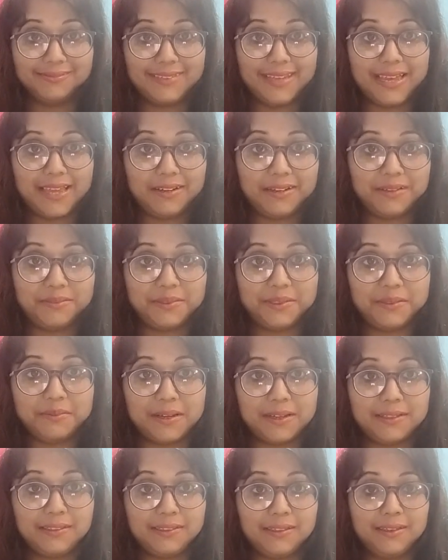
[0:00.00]
Hello
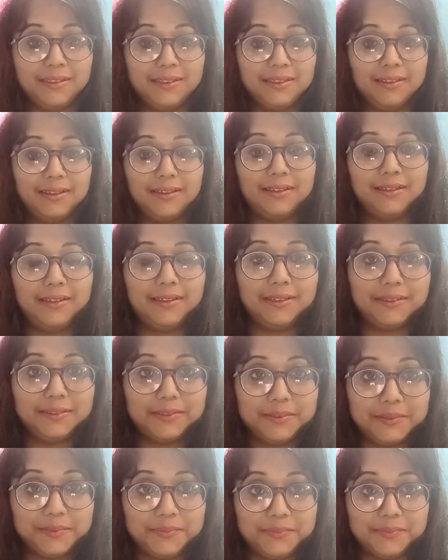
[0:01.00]
everyone.
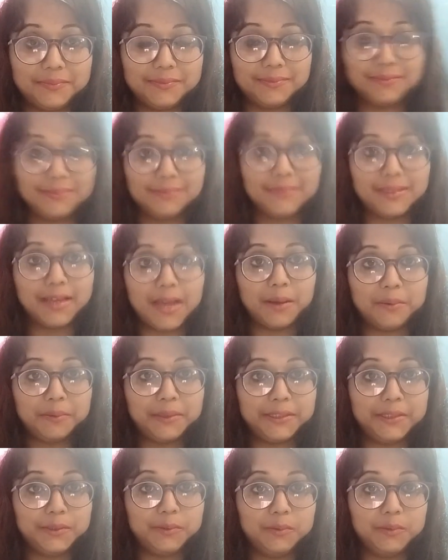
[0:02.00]
How
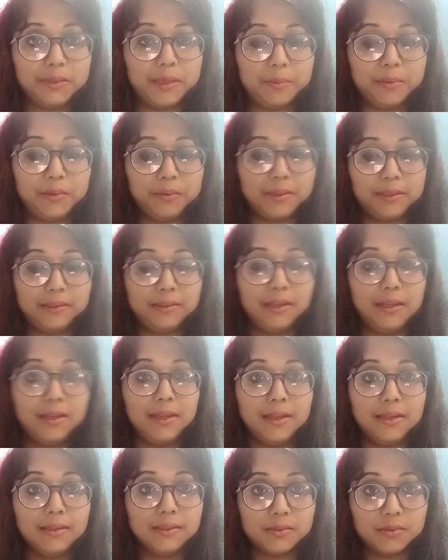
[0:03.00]
are you everyone?
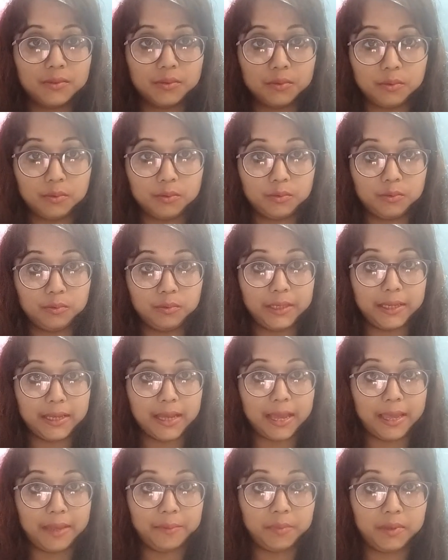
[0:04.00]
So today
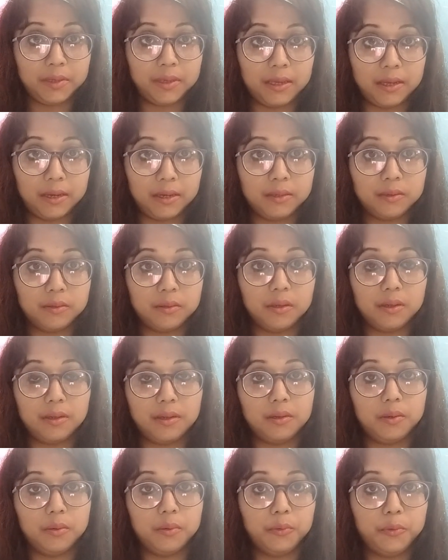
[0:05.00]
I am
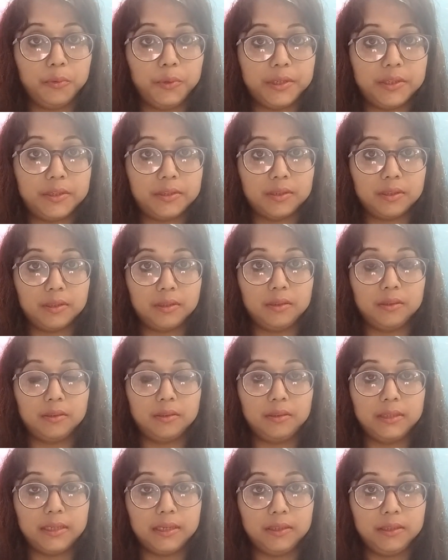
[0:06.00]
here with
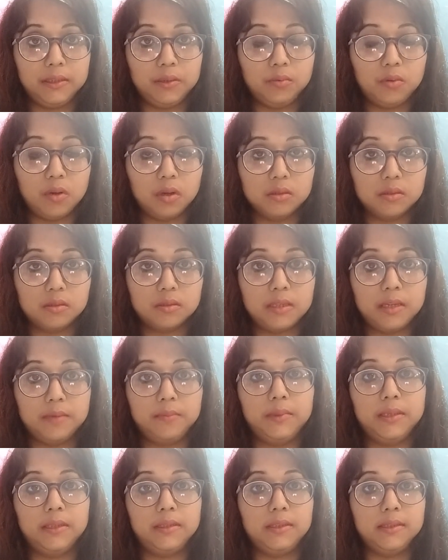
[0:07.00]
the new
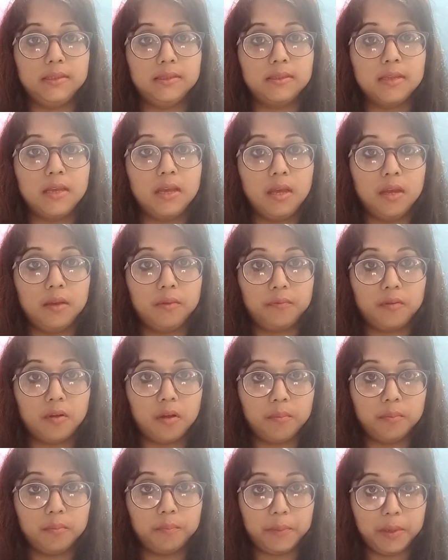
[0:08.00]
concept that is
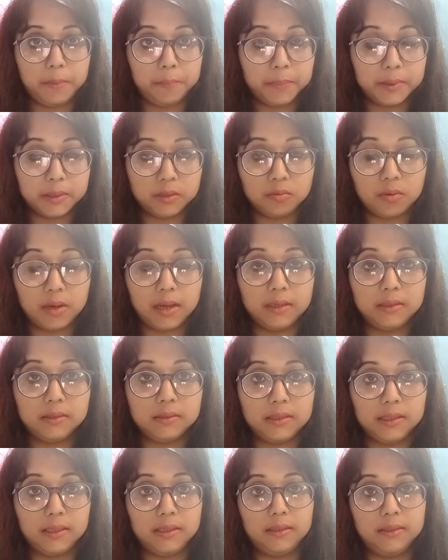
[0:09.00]
from paper
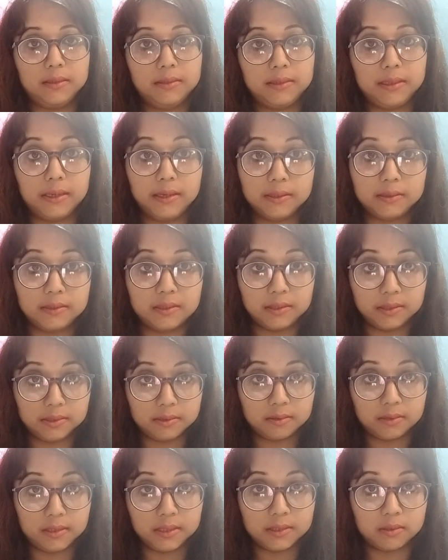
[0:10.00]
1, the
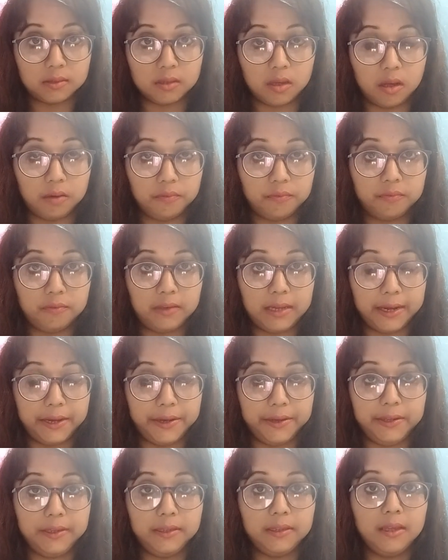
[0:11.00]
characteristics of
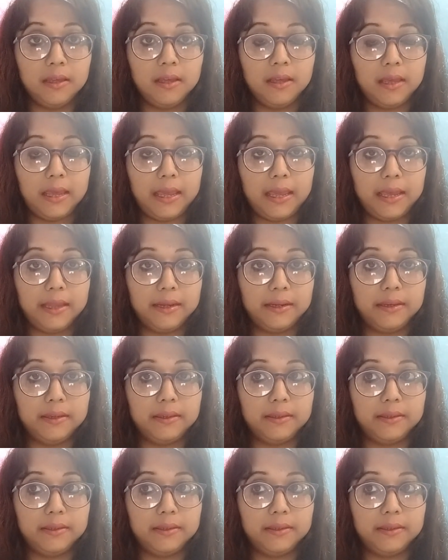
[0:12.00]
learning and